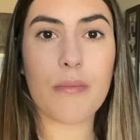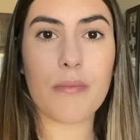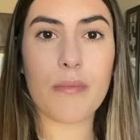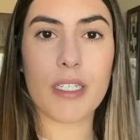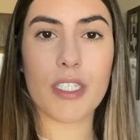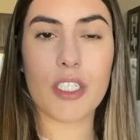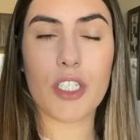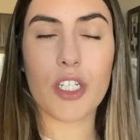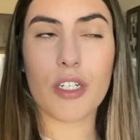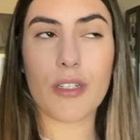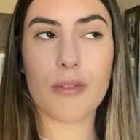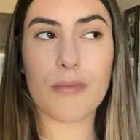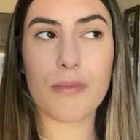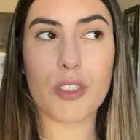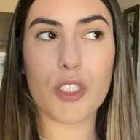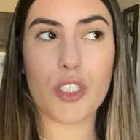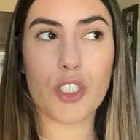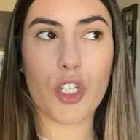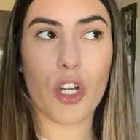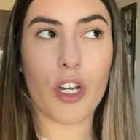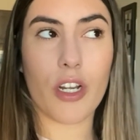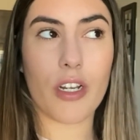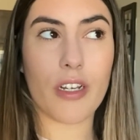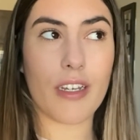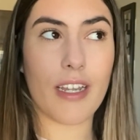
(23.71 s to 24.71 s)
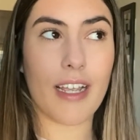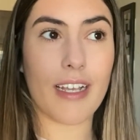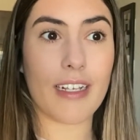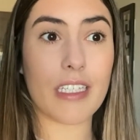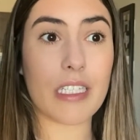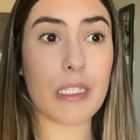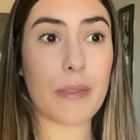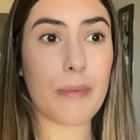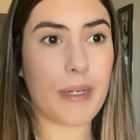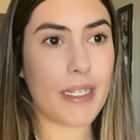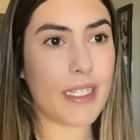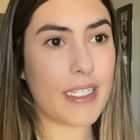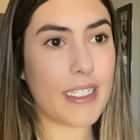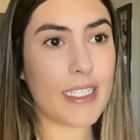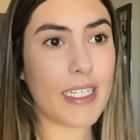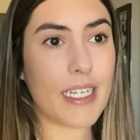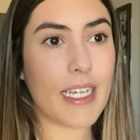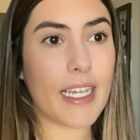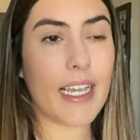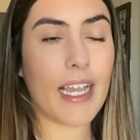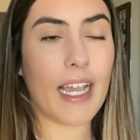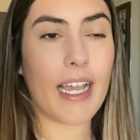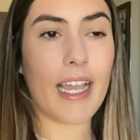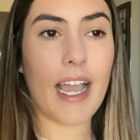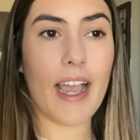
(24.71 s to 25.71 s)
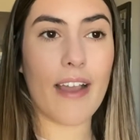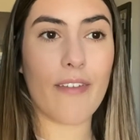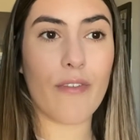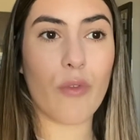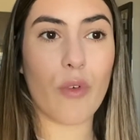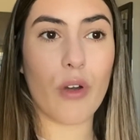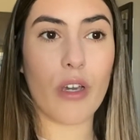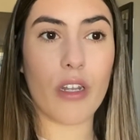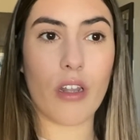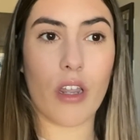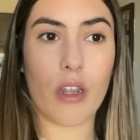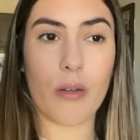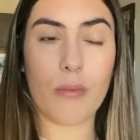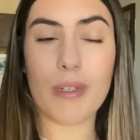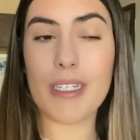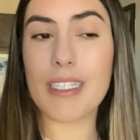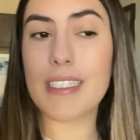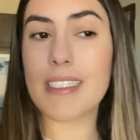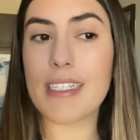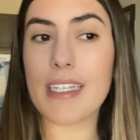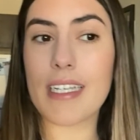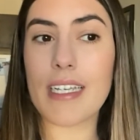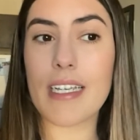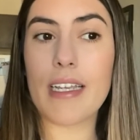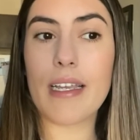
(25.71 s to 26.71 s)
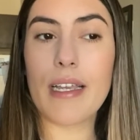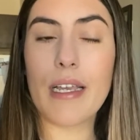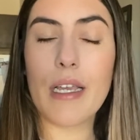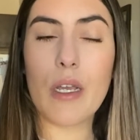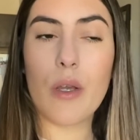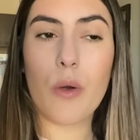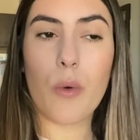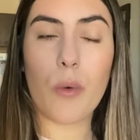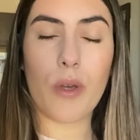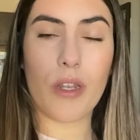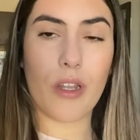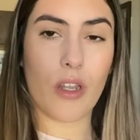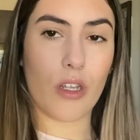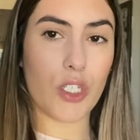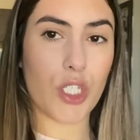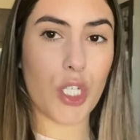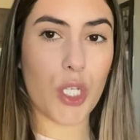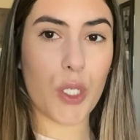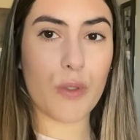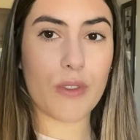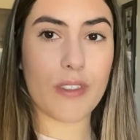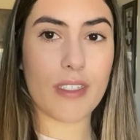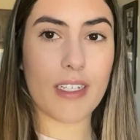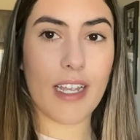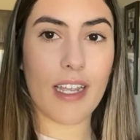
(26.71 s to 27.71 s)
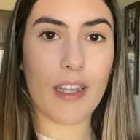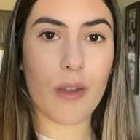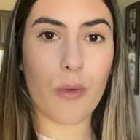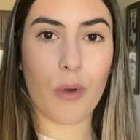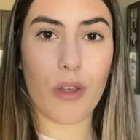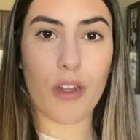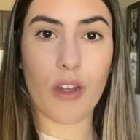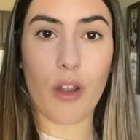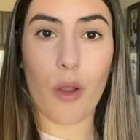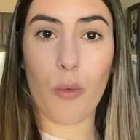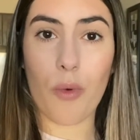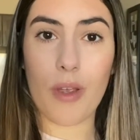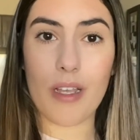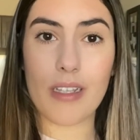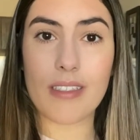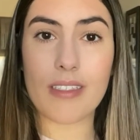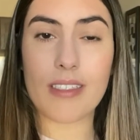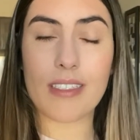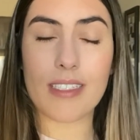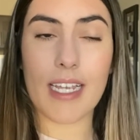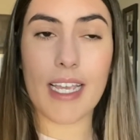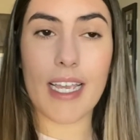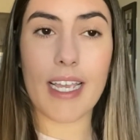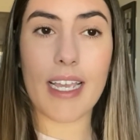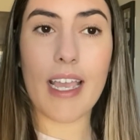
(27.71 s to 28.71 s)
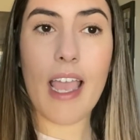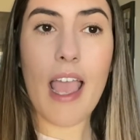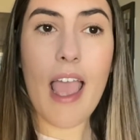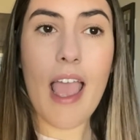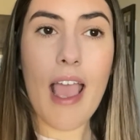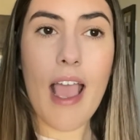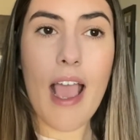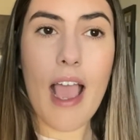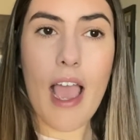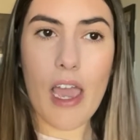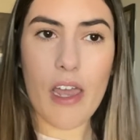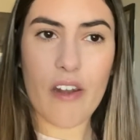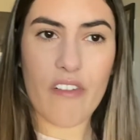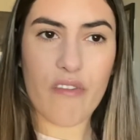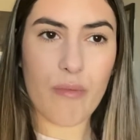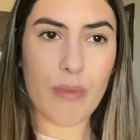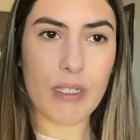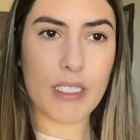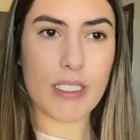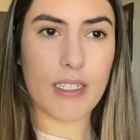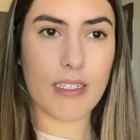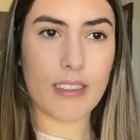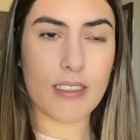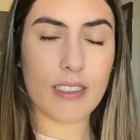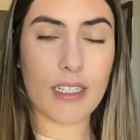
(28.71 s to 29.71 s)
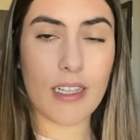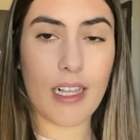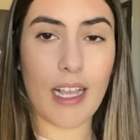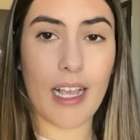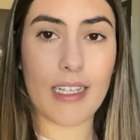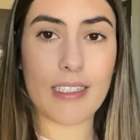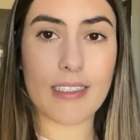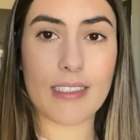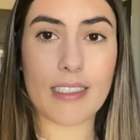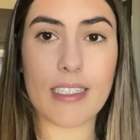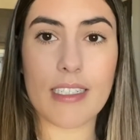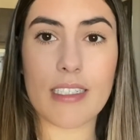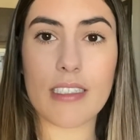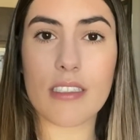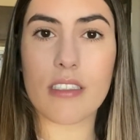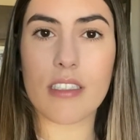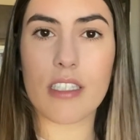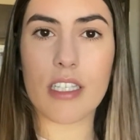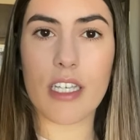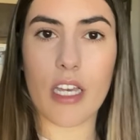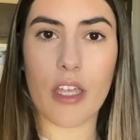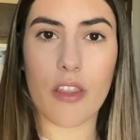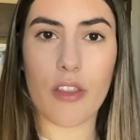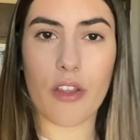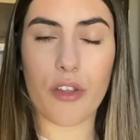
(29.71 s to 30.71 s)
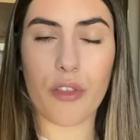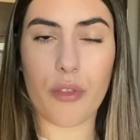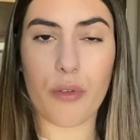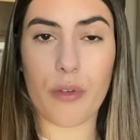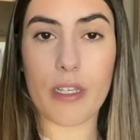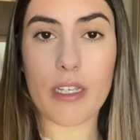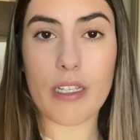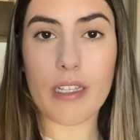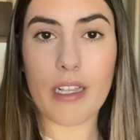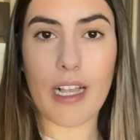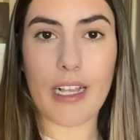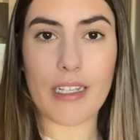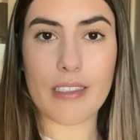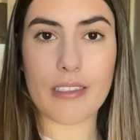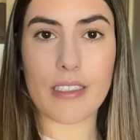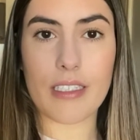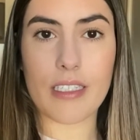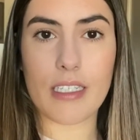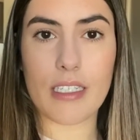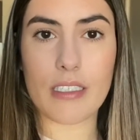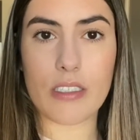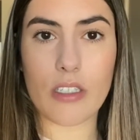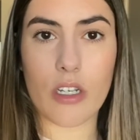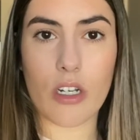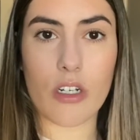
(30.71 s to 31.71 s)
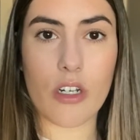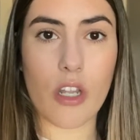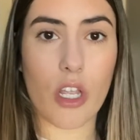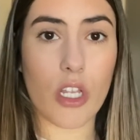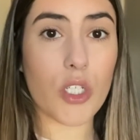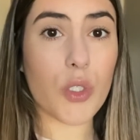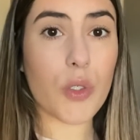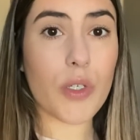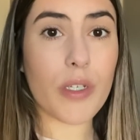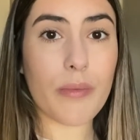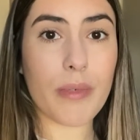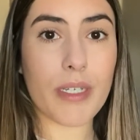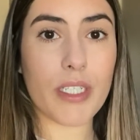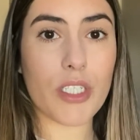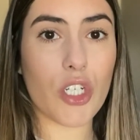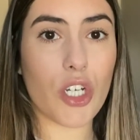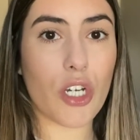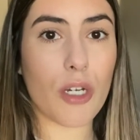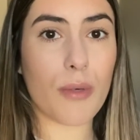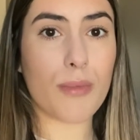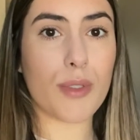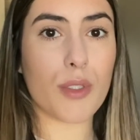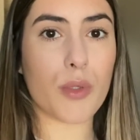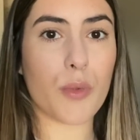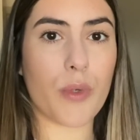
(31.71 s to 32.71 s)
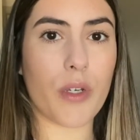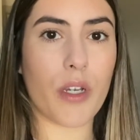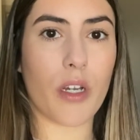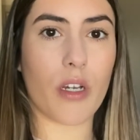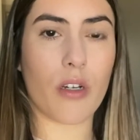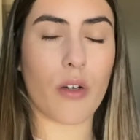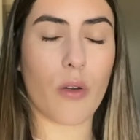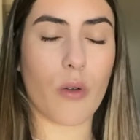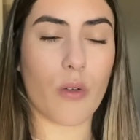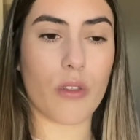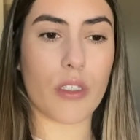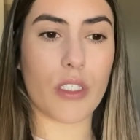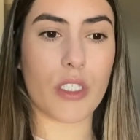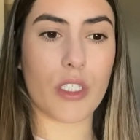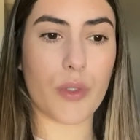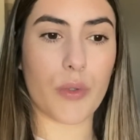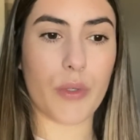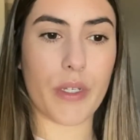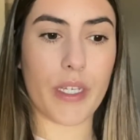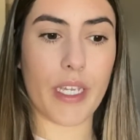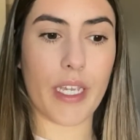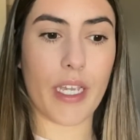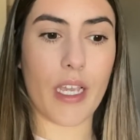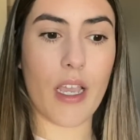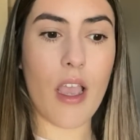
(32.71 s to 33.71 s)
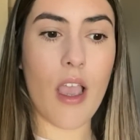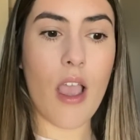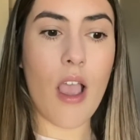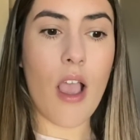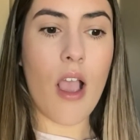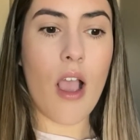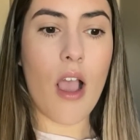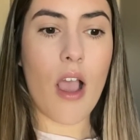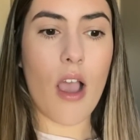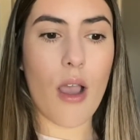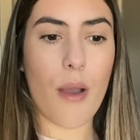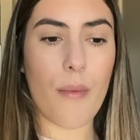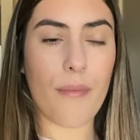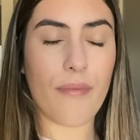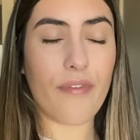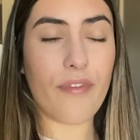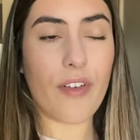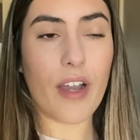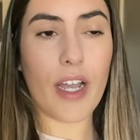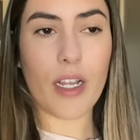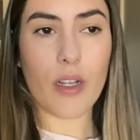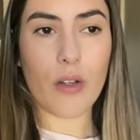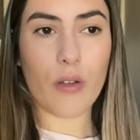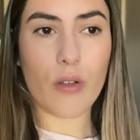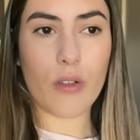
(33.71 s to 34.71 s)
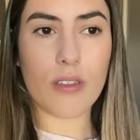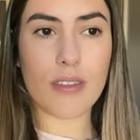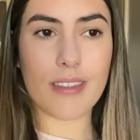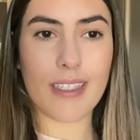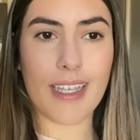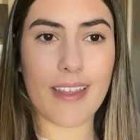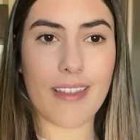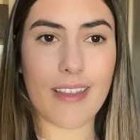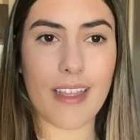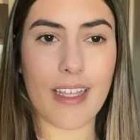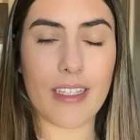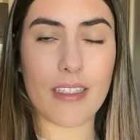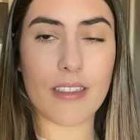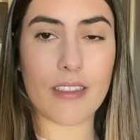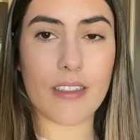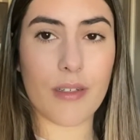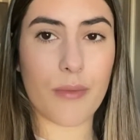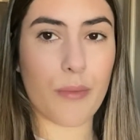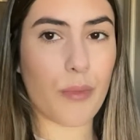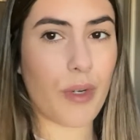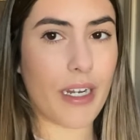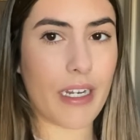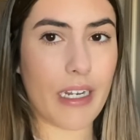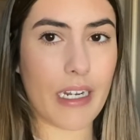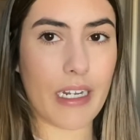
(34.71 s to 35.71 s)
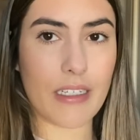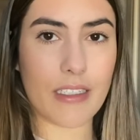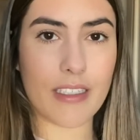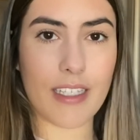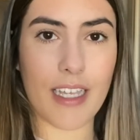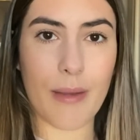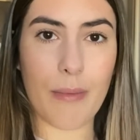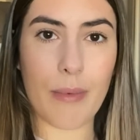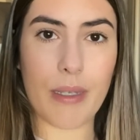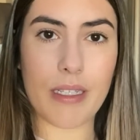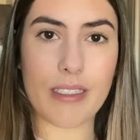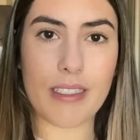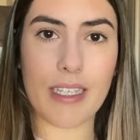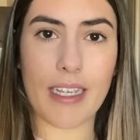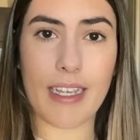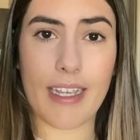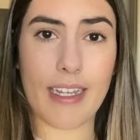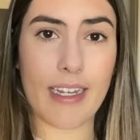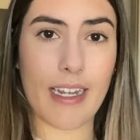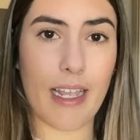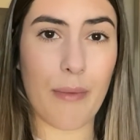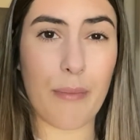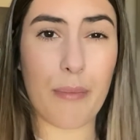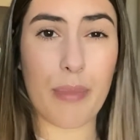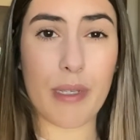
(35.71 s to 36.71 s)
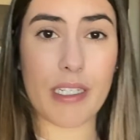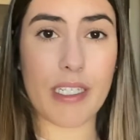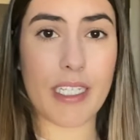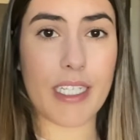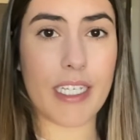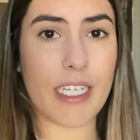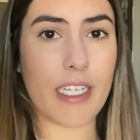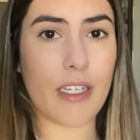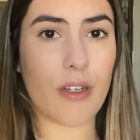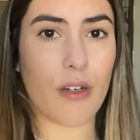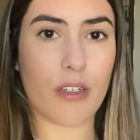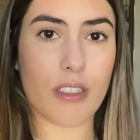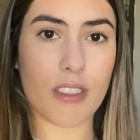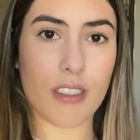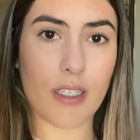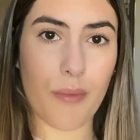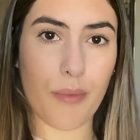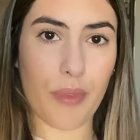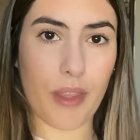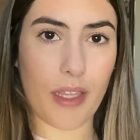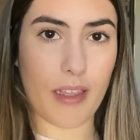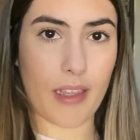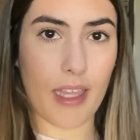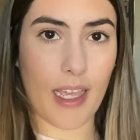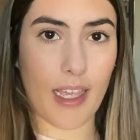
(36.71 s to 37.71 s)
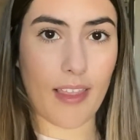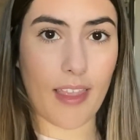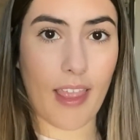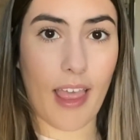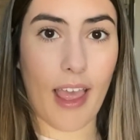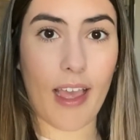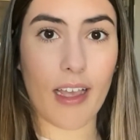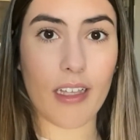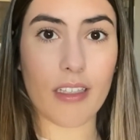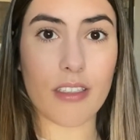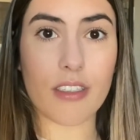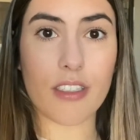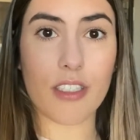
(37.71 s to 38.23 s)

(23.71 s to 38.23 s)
Midterms start next Monday. I have one on Monday, one on Tuesday, and one on Wednesday out of my six classes. The other three classes are not doing midterms. We are only doing um, finals and then some writing assignments like an M P T or something like that.